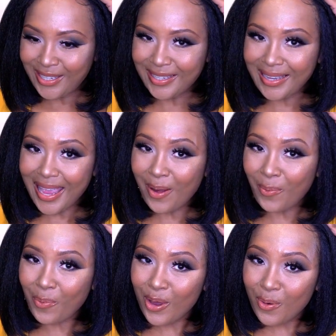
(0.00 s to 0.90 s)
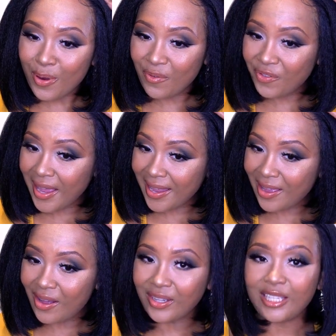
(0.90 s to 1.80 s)
she's laying real, real flat,
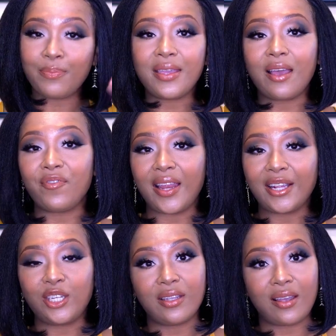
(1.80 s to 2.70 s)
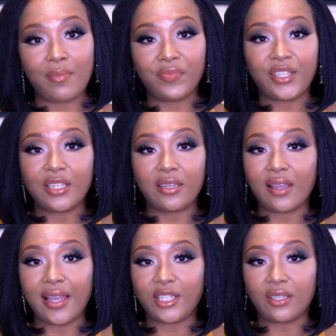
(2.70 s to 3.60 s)
y'all. To me, I feel like she can come, she's
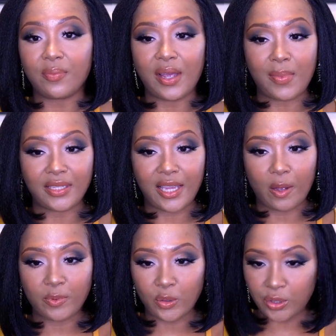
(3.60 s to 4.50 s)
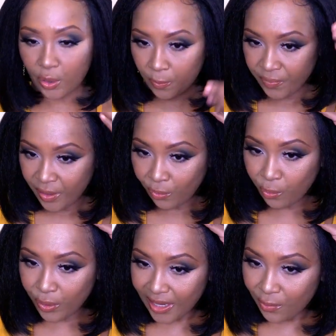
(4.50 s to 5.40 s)
looking like she's coming out my scalp too. So
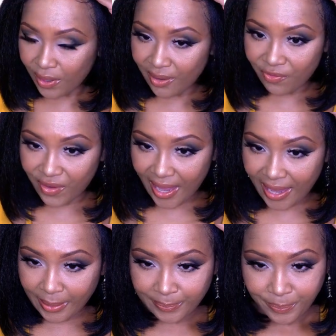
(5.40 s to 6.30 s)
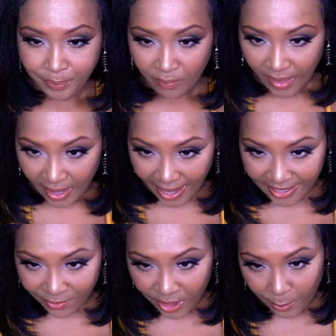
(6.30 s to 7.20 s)
really, really flat.
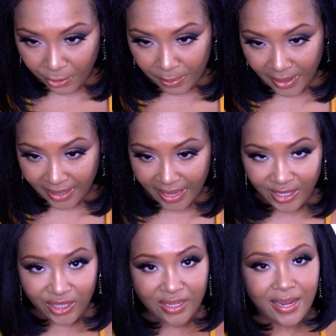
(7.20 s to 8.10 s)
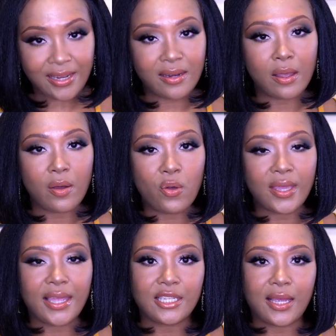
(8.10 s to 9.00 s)
As for the pre-pluckation, they did an
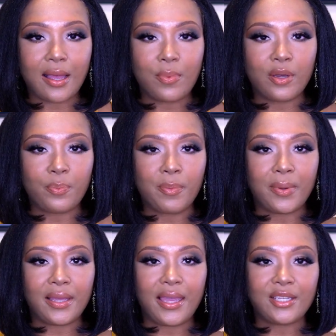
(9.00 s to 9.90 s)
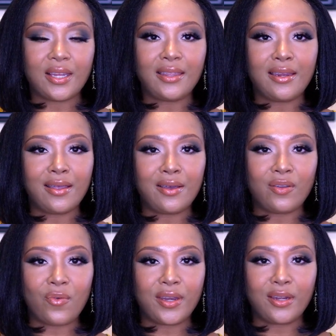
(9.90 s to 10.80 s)
okay job on the pre-pluckation. I think they could
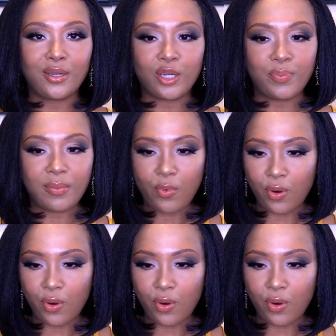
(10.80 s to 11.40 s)
have went in a little bit